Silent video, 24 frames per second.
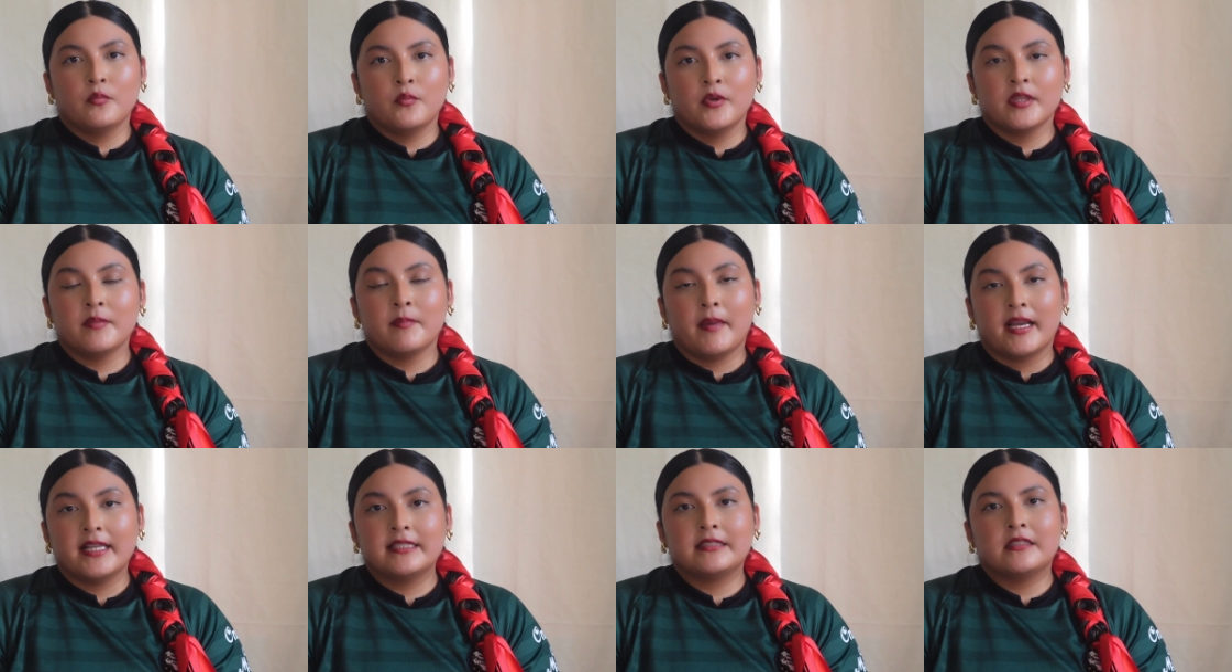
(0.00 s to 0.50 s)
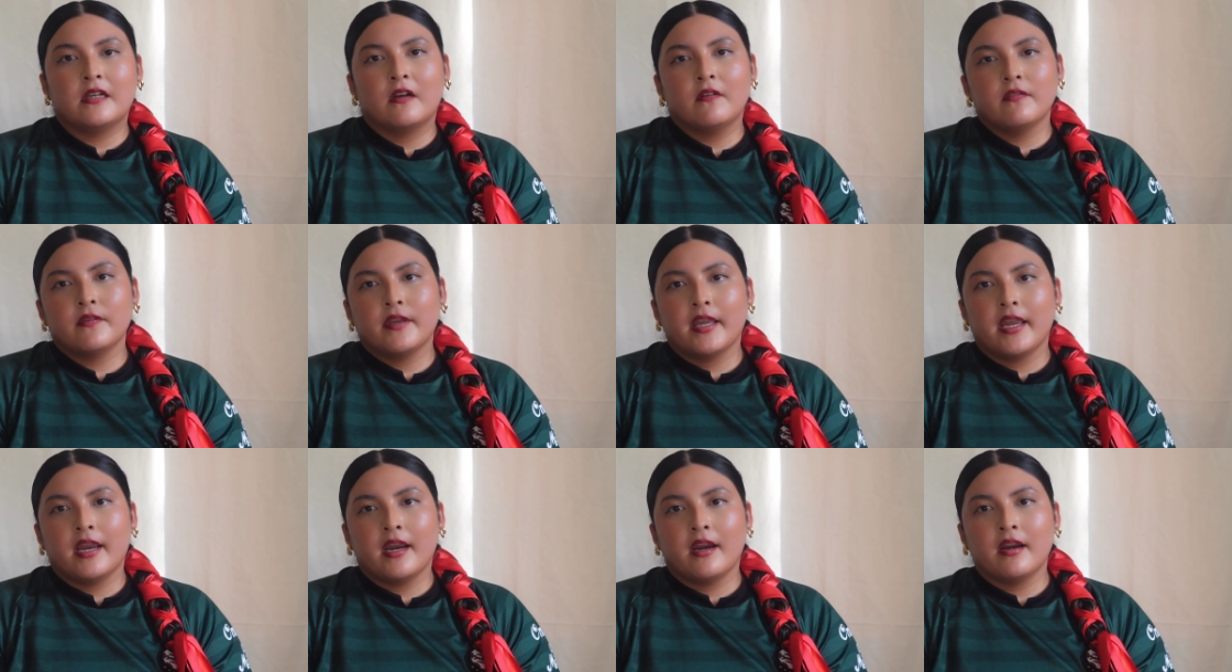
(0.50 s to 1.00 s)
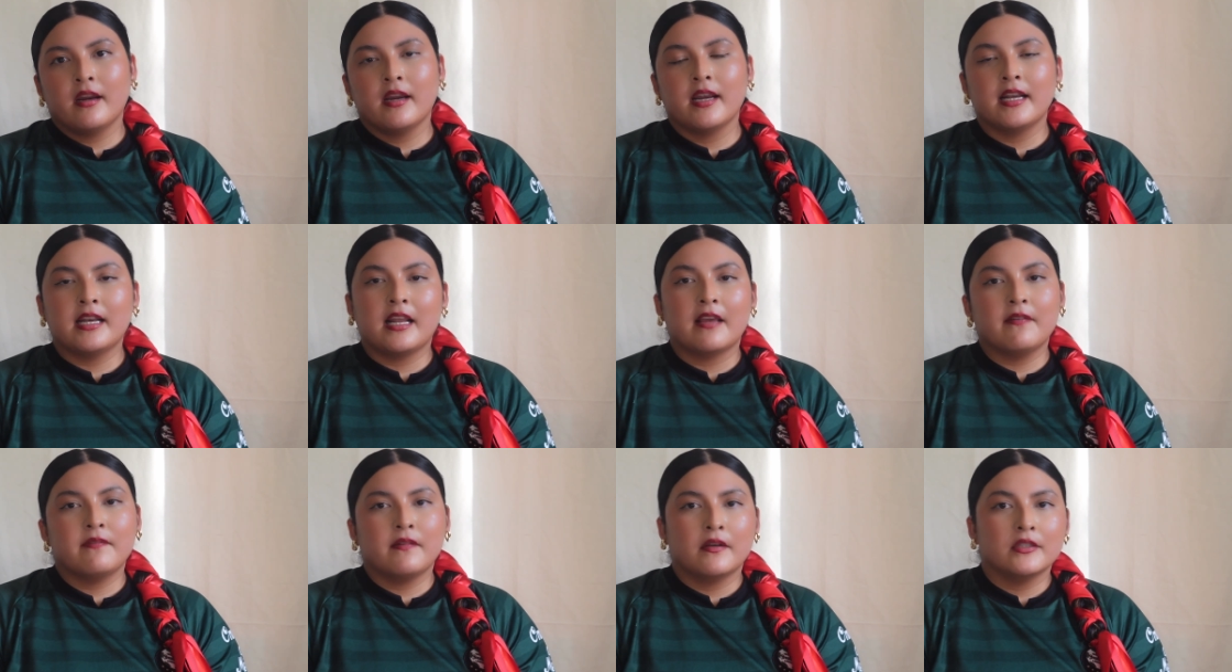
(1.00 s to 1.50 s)
with my self-care. And
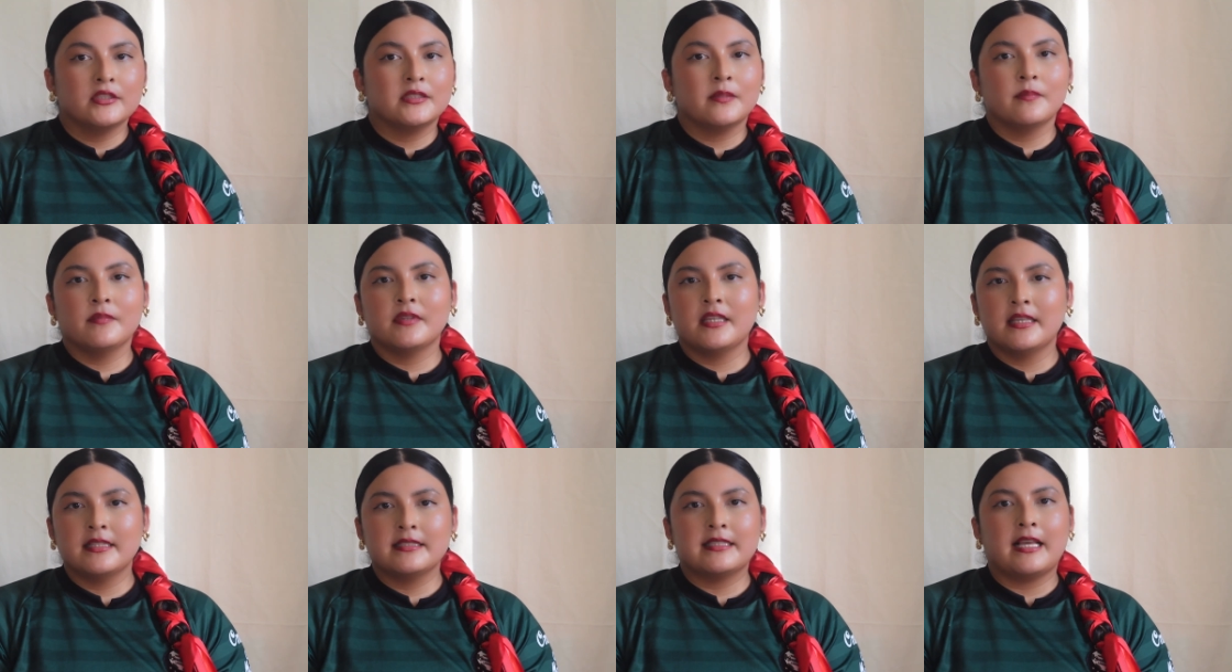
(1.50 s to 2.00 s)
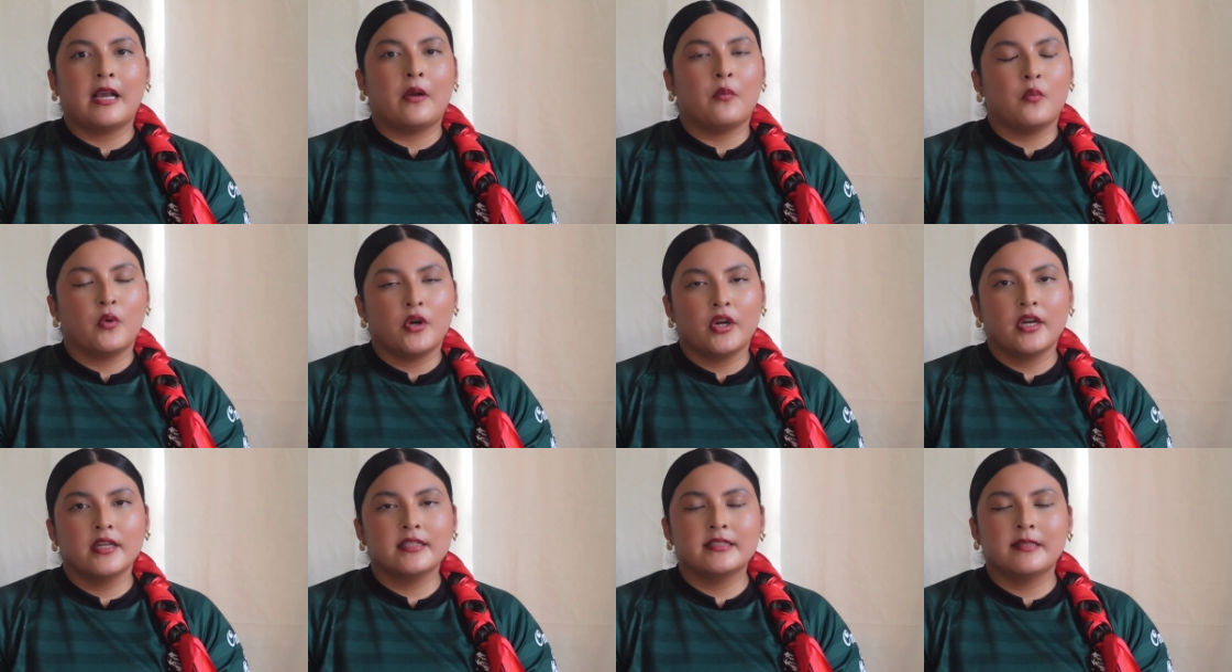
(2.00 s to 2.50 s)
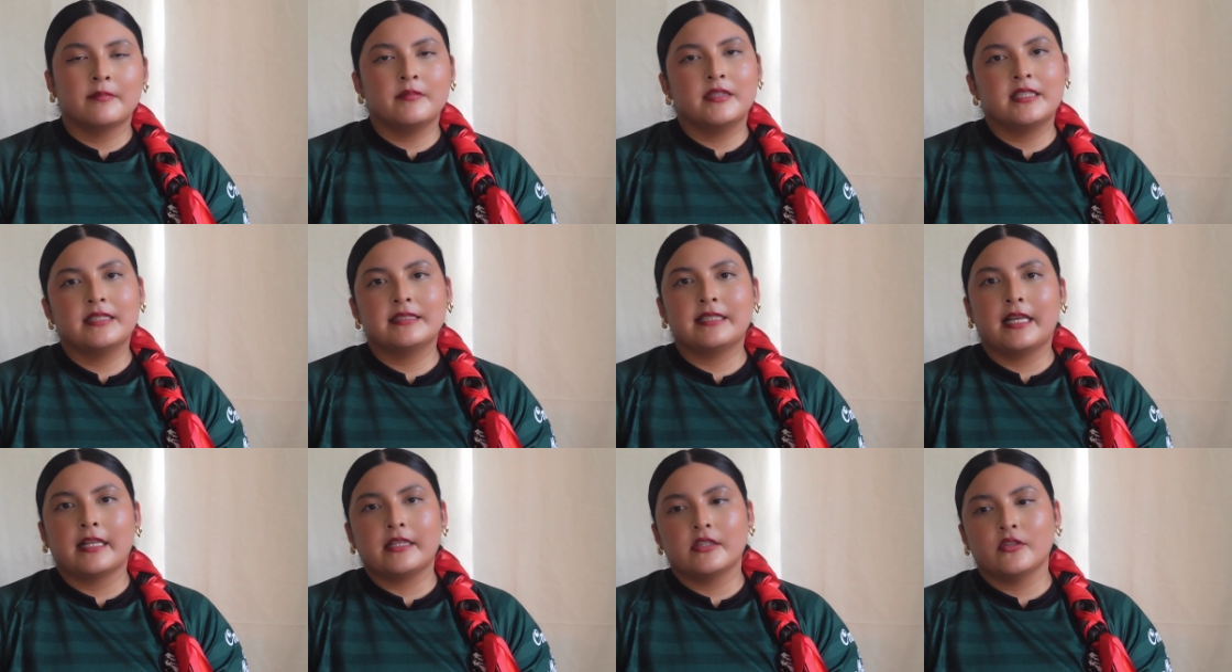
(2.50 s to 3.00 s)
I found some things that work, some
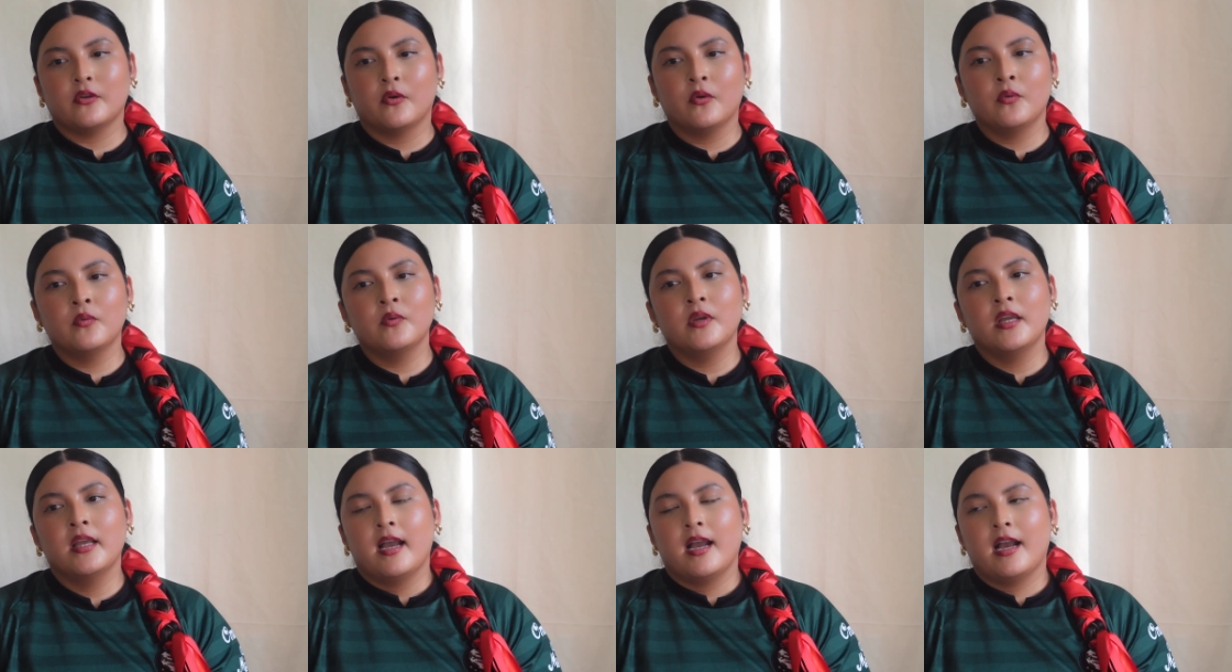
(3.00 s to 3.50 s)
things that don't.